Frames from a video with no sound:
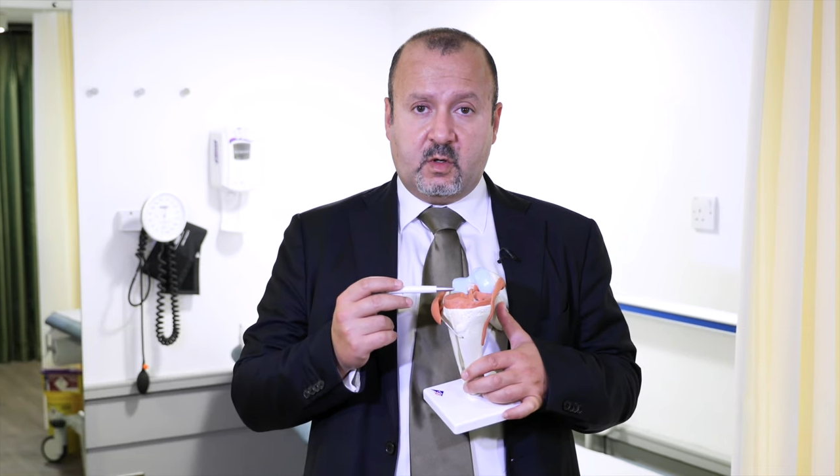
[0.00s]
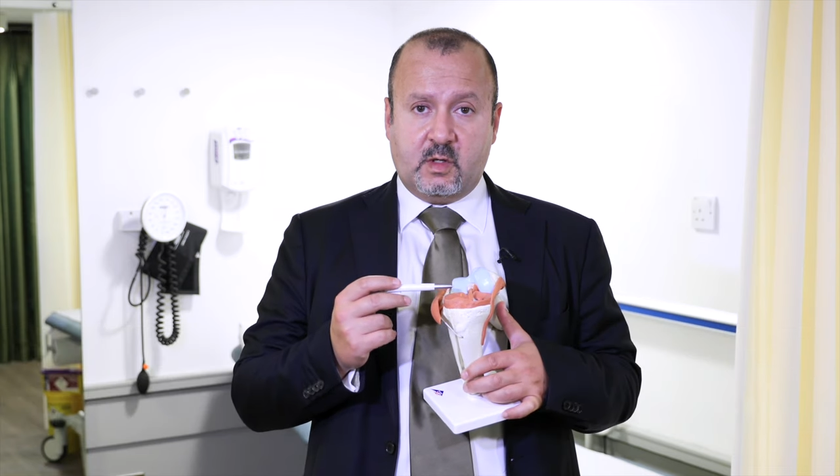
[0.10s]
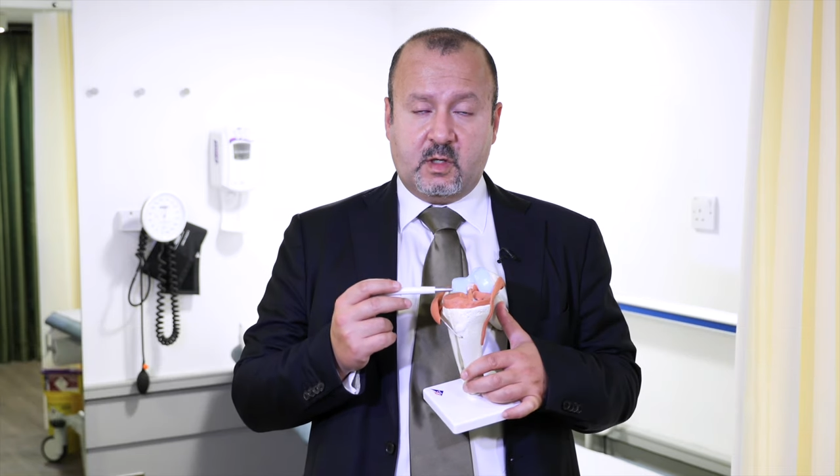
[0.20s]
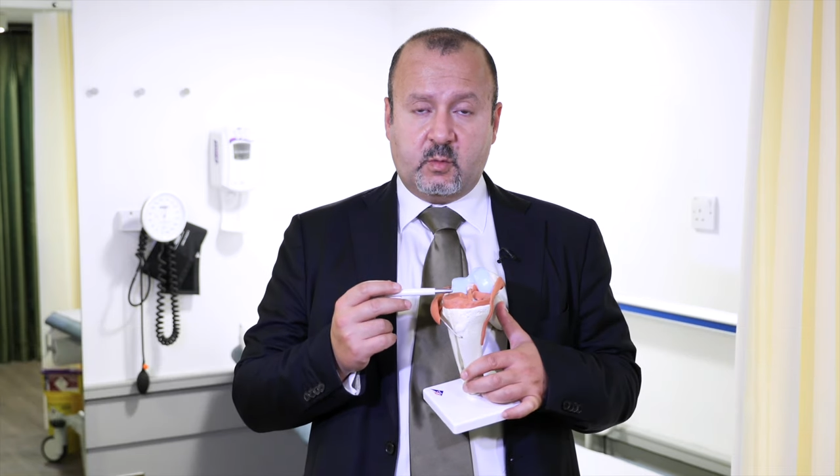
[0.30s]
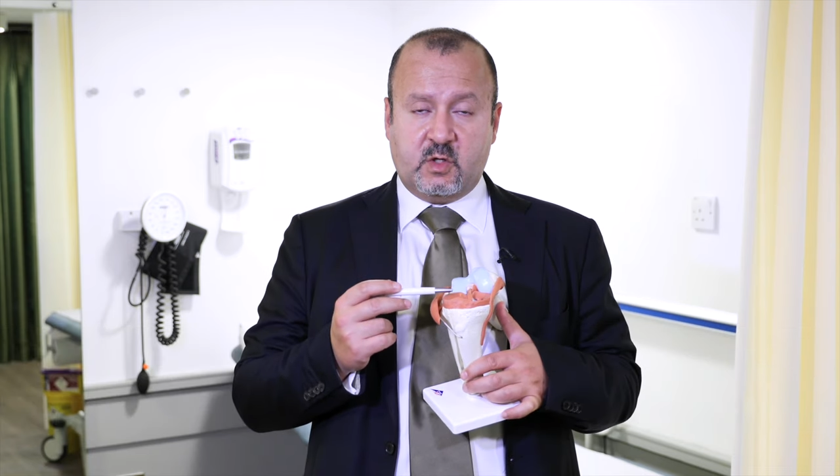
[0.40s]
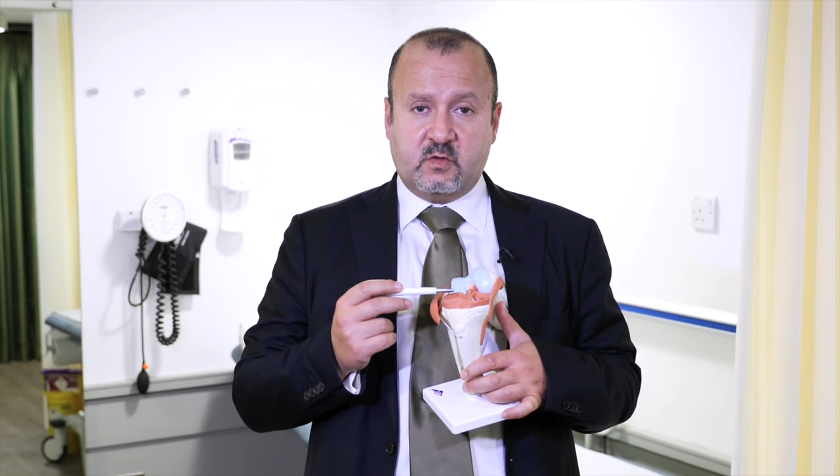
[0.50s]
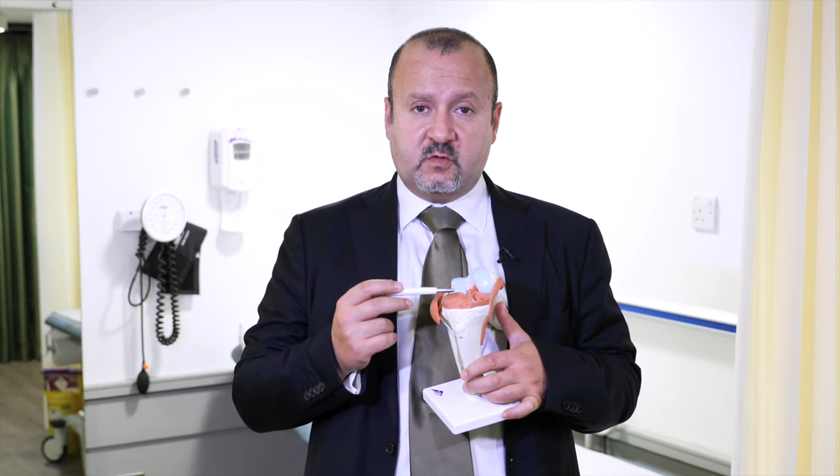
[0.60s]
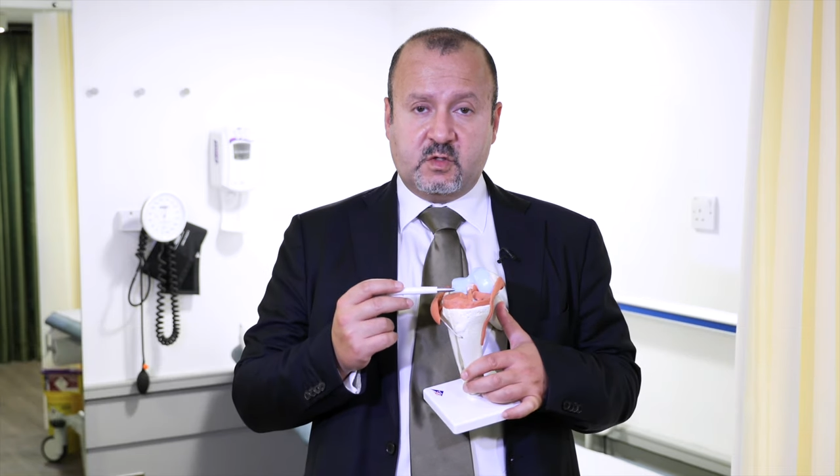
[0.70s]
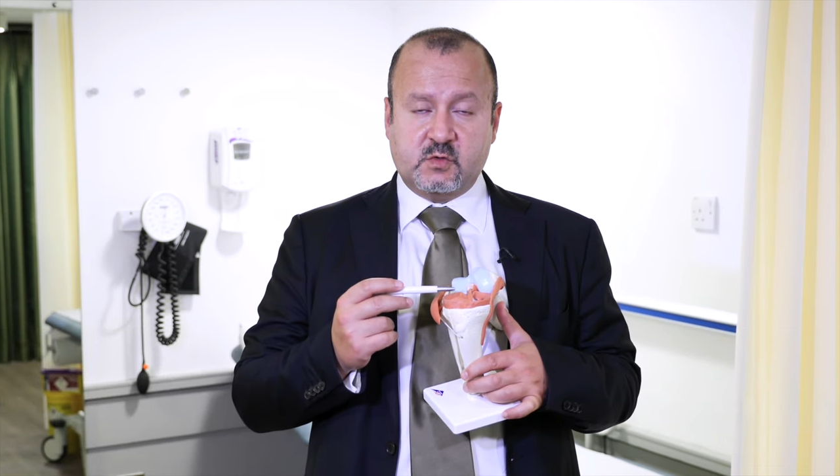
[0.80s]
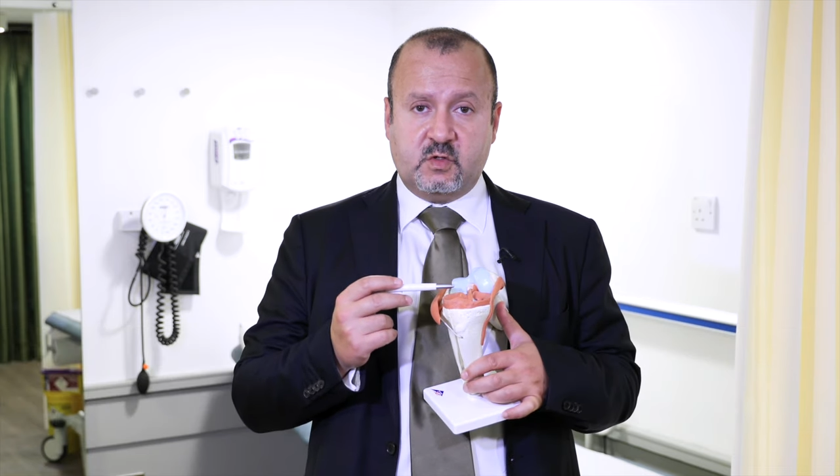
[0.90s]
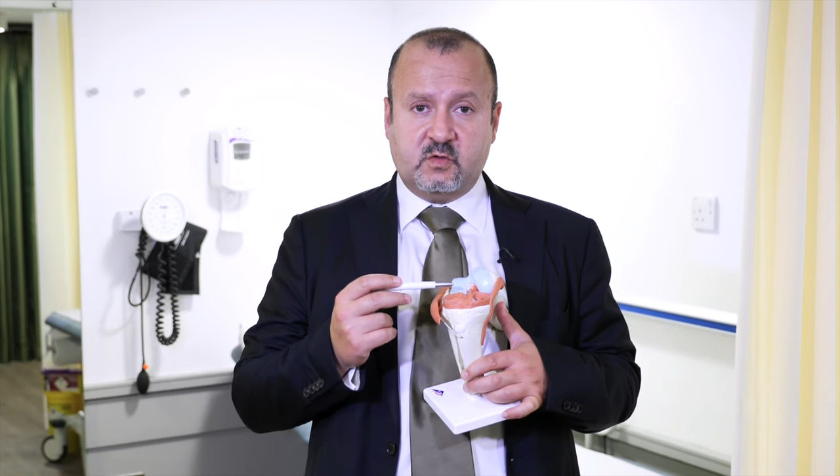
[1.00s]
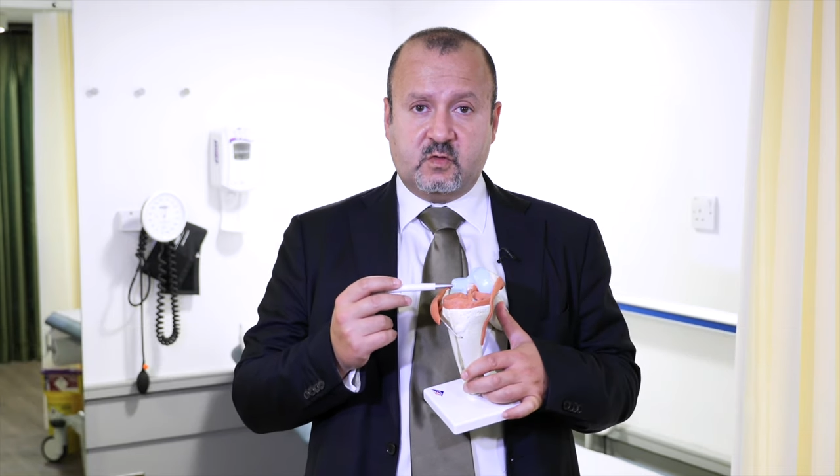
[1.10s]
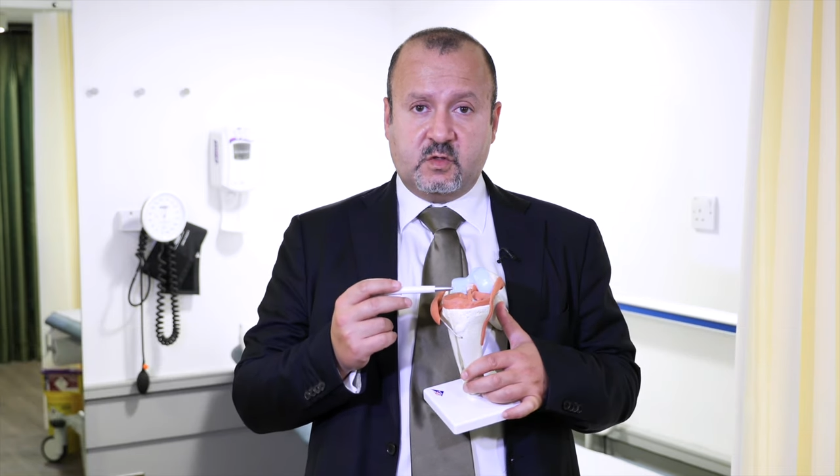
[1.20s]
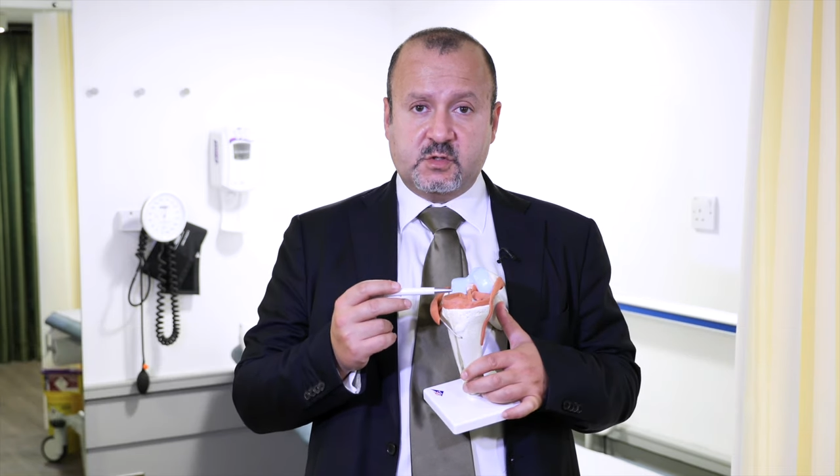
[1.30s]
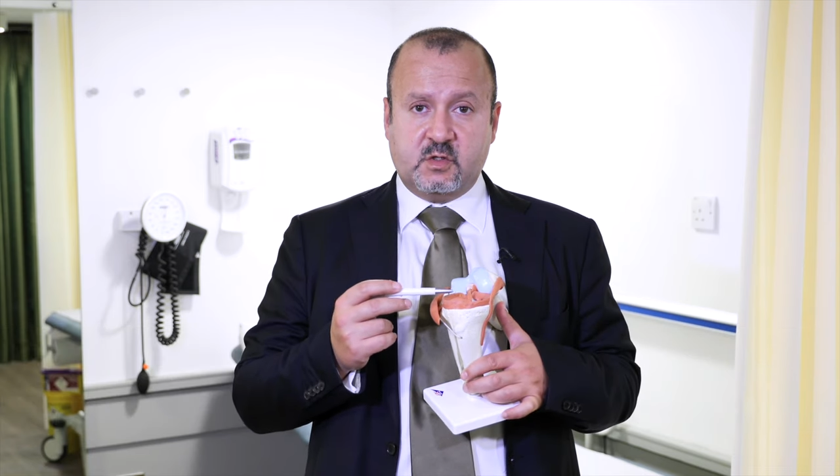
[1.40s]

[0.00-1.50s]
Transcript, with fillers: ligamentous injuries such